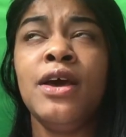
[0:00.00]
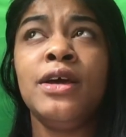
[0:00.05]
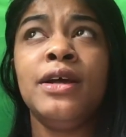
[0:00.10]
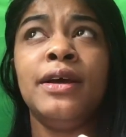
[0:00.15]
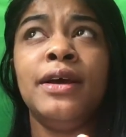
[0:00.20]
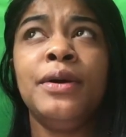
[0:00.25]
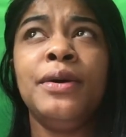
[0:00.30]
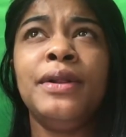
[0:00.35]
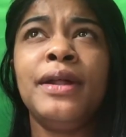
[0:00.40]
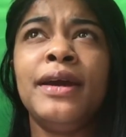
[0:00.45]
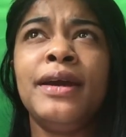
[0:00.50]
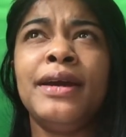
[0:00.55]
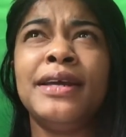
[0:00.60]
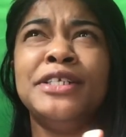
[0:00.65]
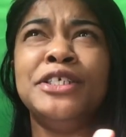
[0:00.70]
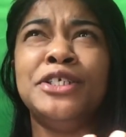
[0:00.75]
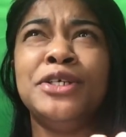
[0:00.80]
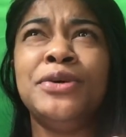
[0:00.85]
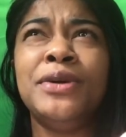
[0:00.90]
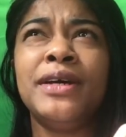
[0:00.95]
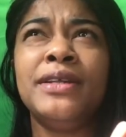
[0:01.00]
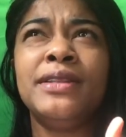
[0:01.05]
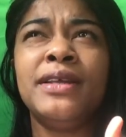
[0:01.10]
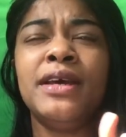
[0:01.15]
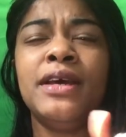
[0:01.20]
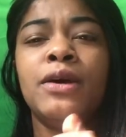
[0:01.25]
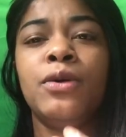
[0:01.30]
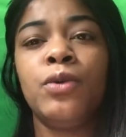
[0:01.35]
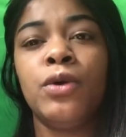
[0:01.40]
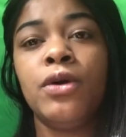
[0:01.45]
Here like in June, I
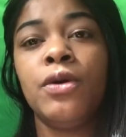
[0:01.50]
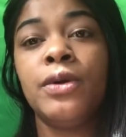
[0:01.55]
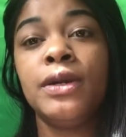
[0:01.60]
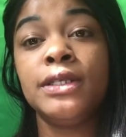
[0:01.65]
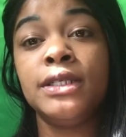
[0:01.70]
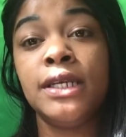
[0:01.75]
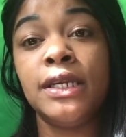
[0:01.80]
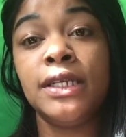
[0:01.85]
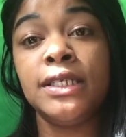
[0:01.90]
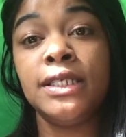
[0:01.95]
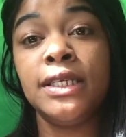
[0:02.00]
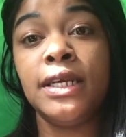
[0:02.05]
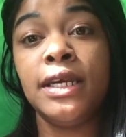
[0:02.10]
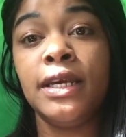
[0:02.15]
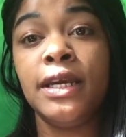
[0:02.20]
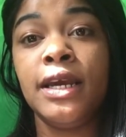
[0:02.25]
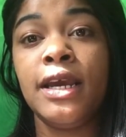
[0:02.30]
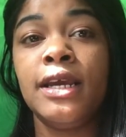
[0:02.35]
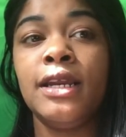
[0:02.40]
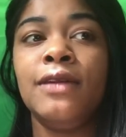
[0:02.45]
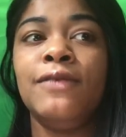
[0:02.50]
think, we're going to Tennessee again.